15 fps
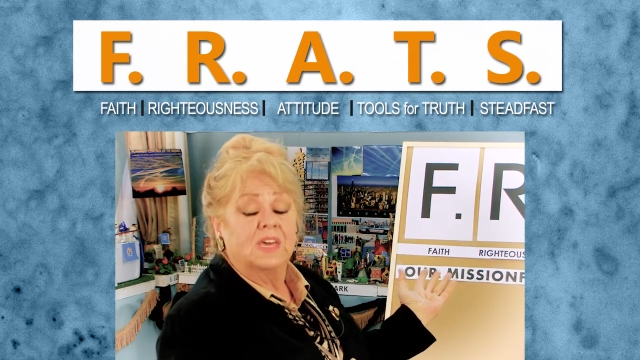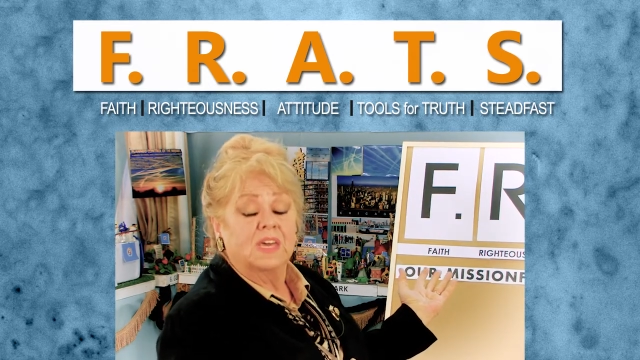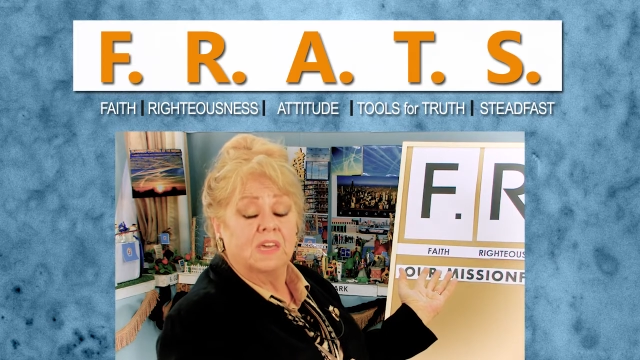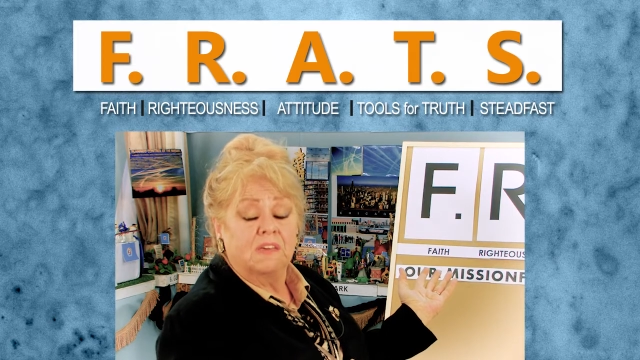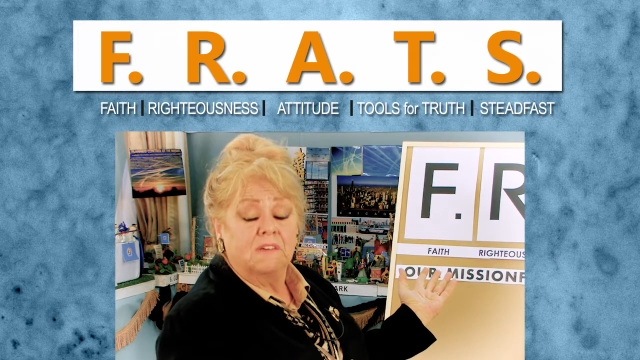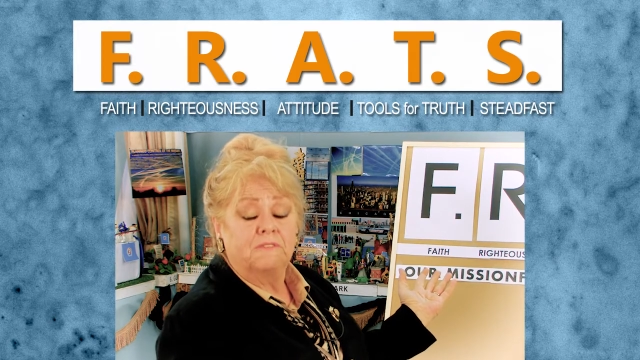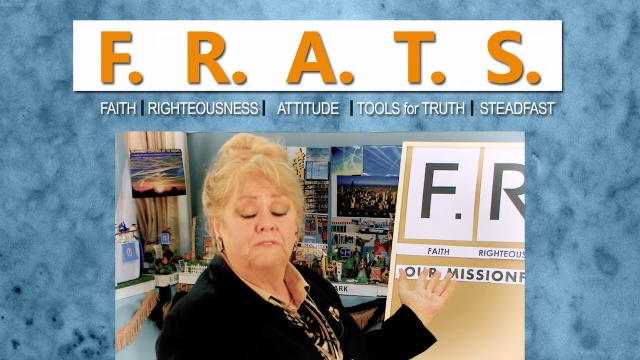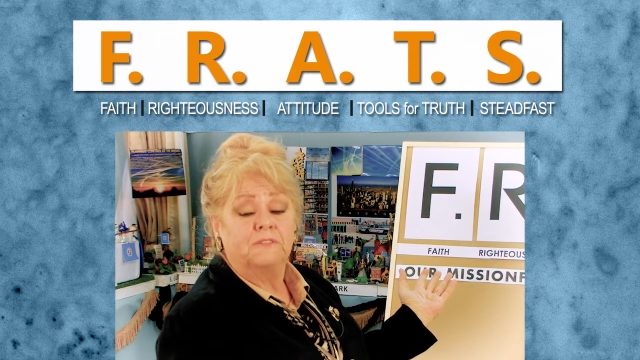
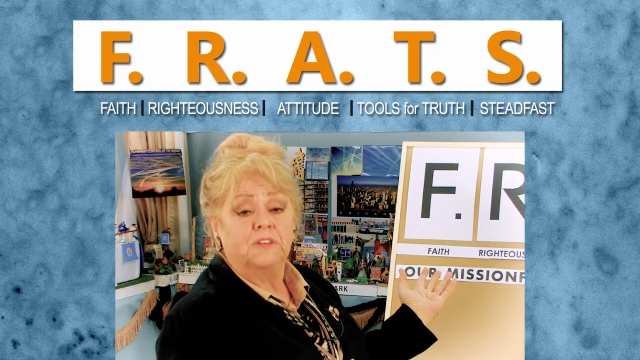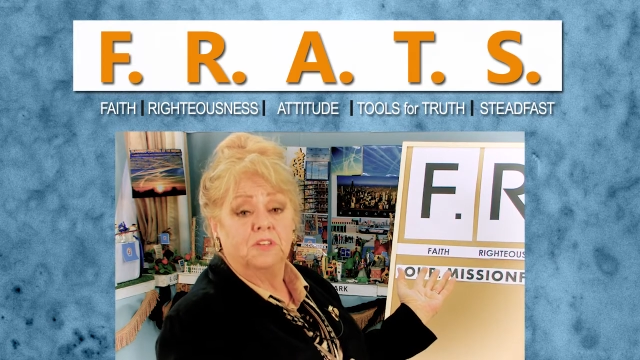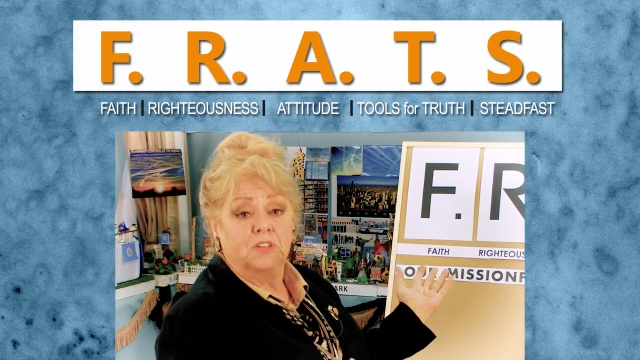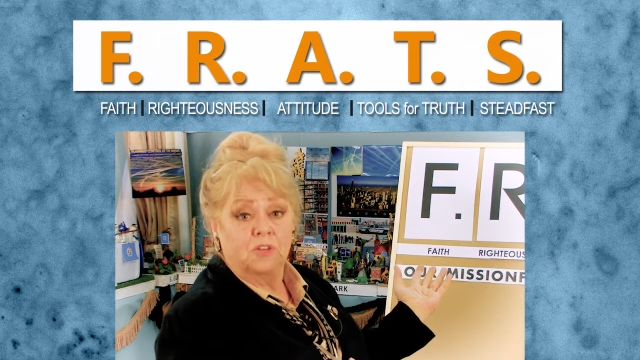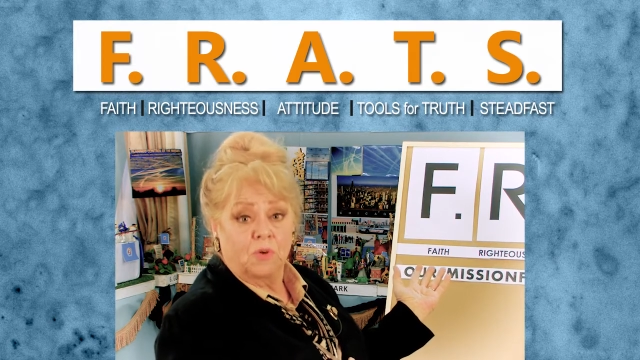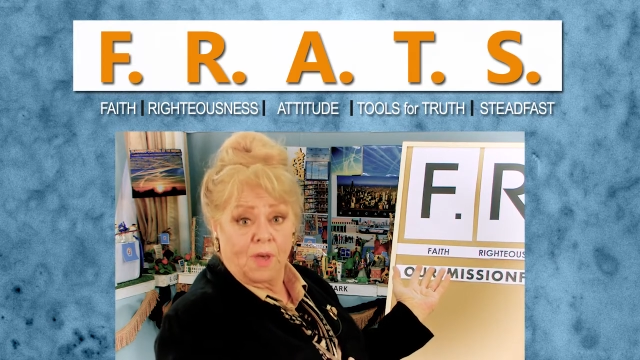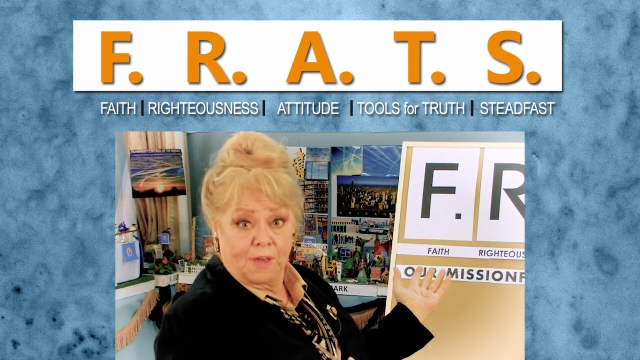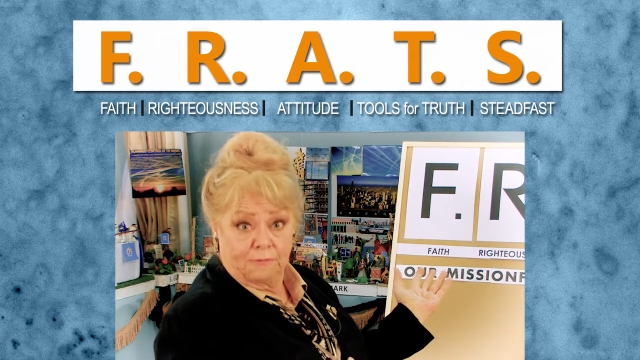If
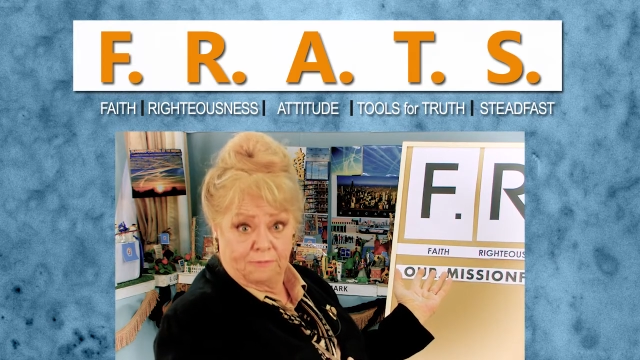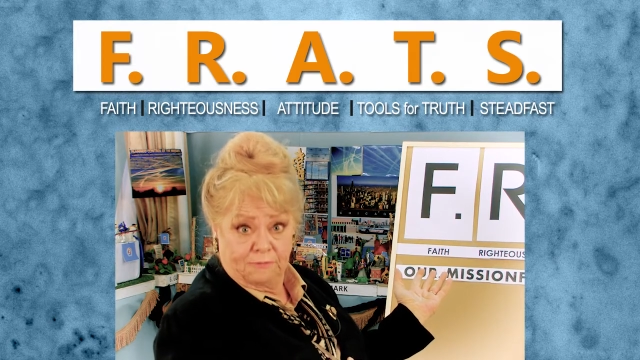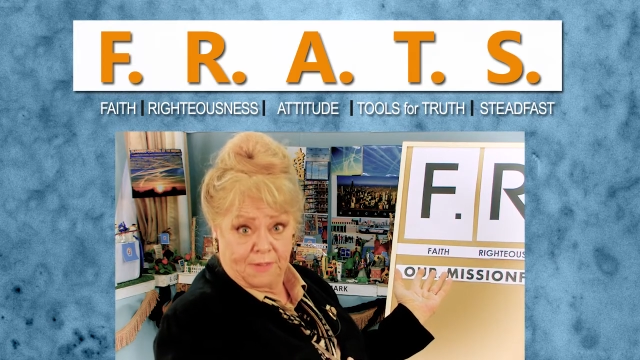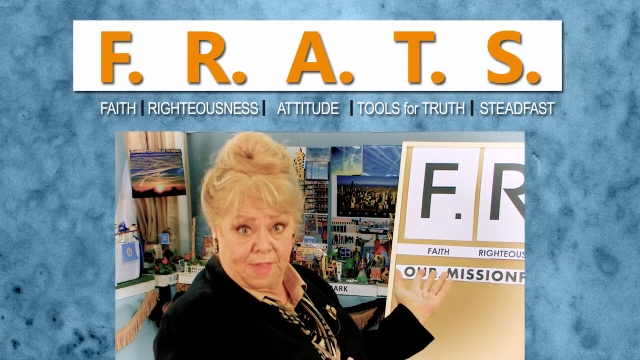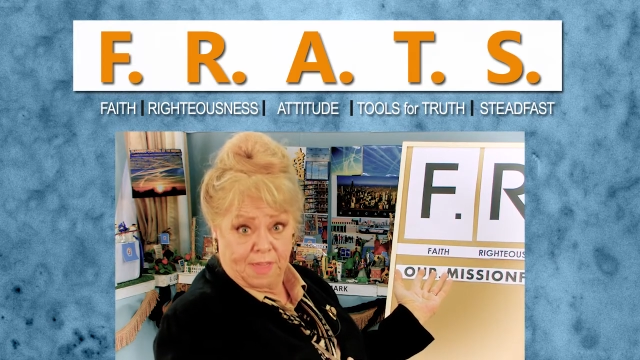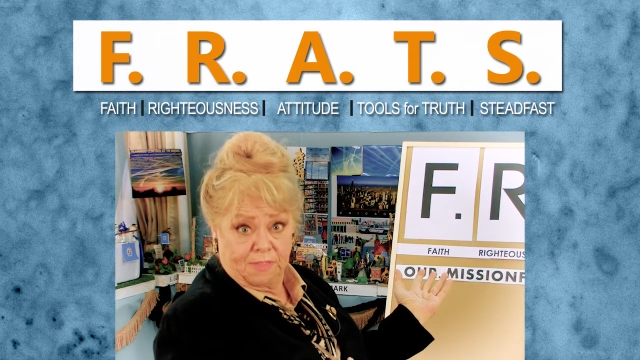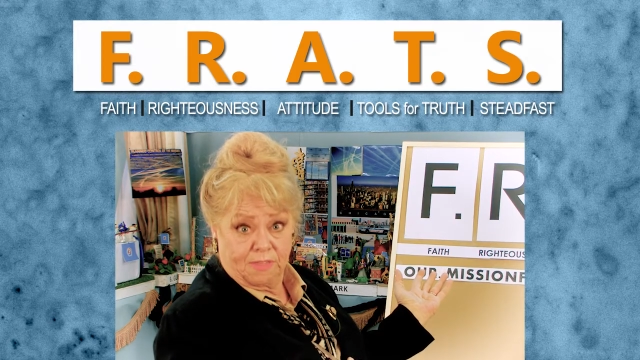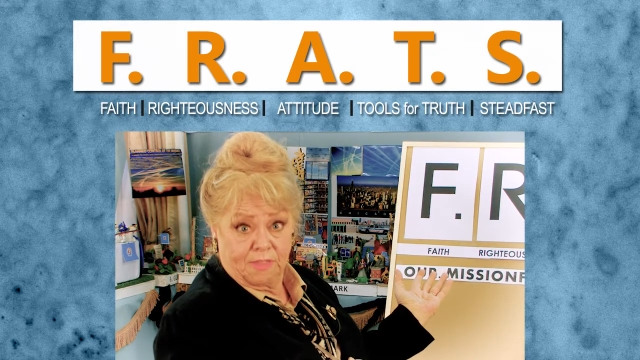you have
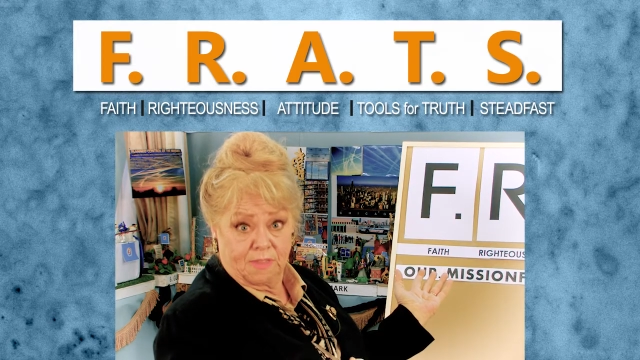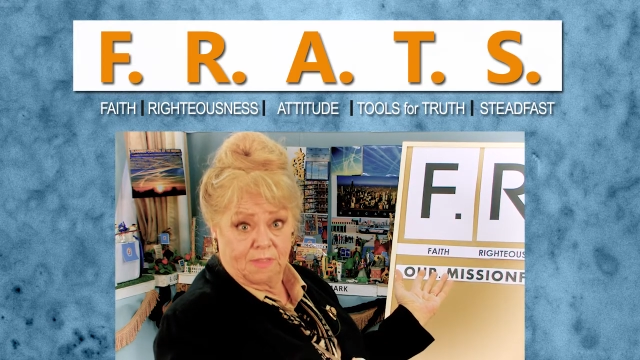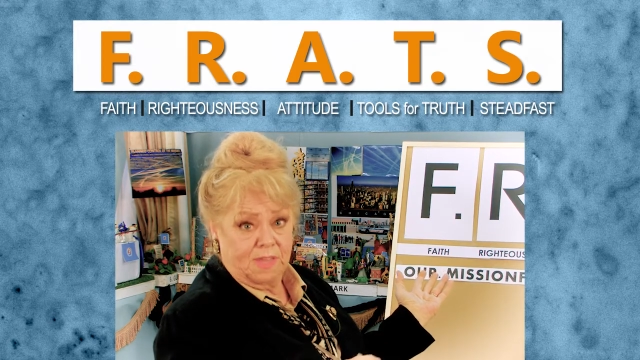faith,